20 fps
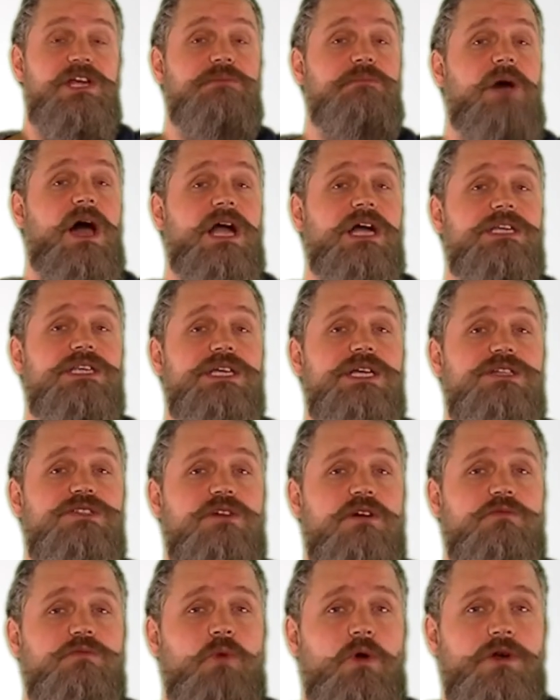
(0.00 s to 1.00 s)
marketing is
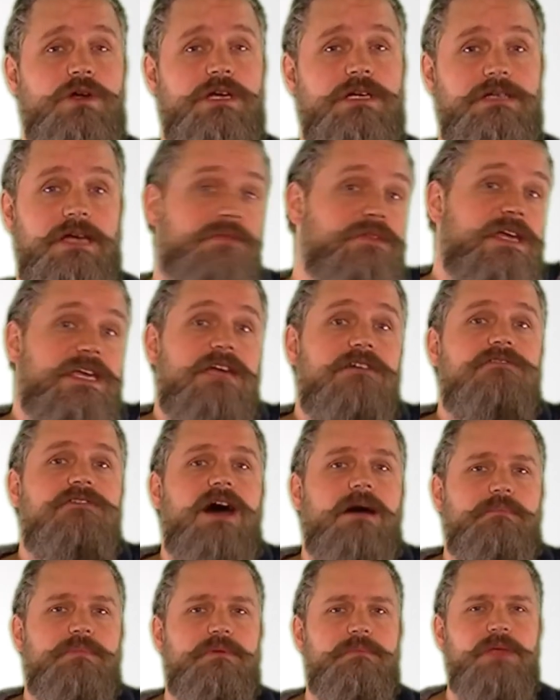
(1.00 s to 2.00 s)
not working, and they give
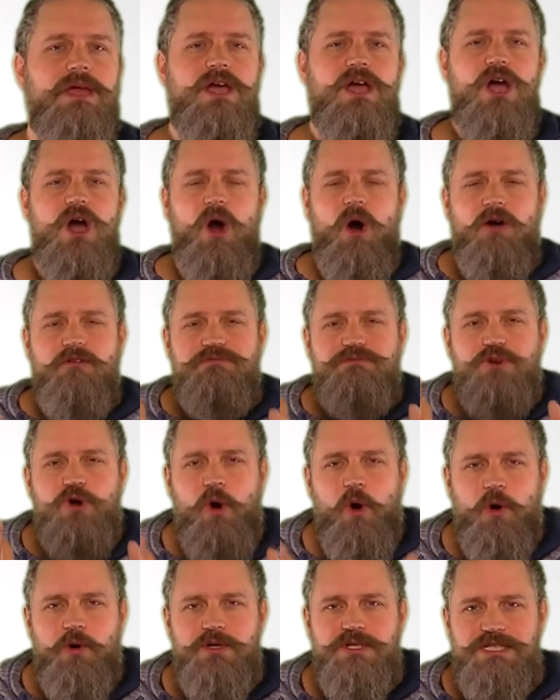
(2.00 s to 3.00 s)
up. Of
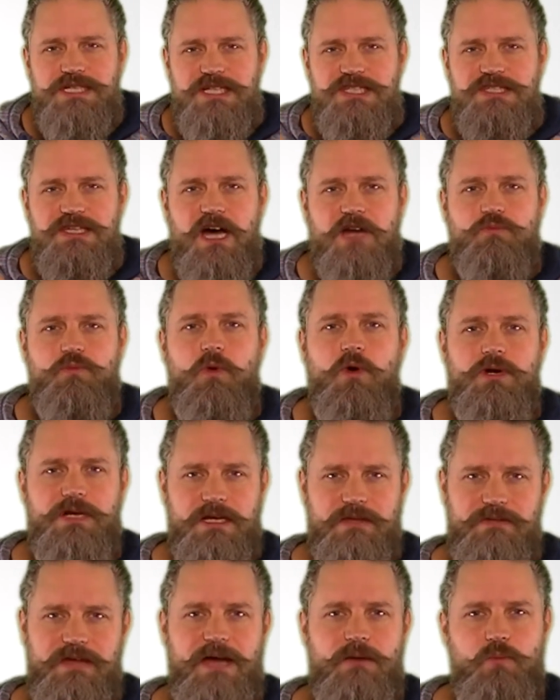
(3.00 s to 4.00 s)
course, it's not
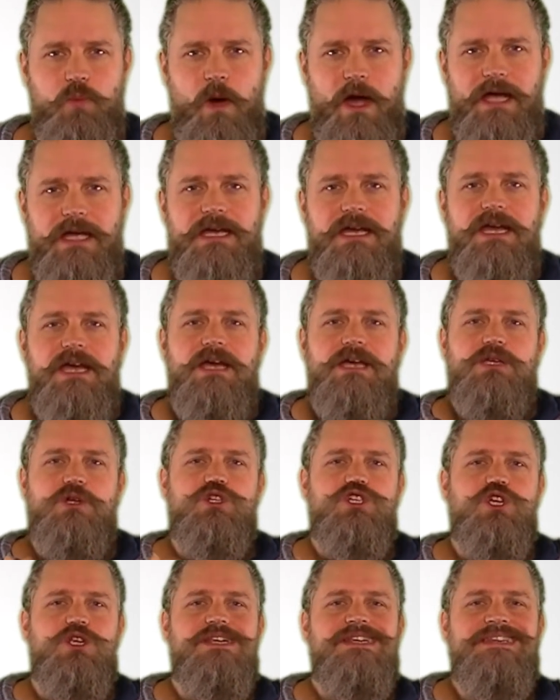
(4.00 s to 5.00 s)
working that way. You
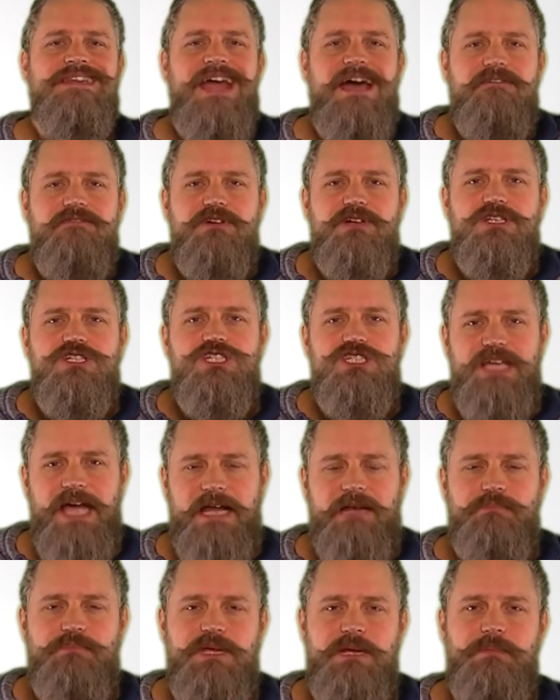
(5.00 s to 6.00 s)
should never
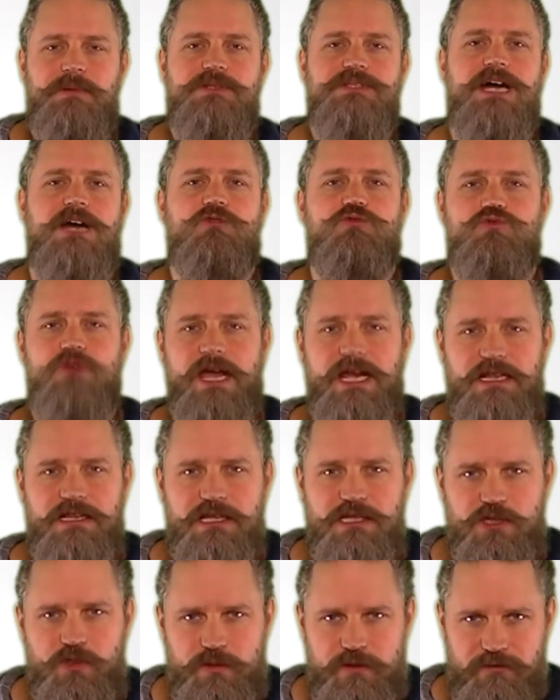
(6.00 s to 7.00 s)
send people
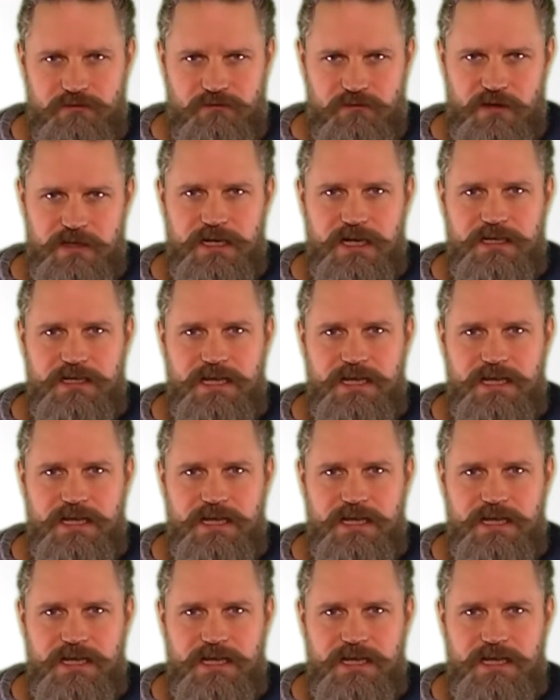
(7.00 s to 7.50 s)
directly to an affiliate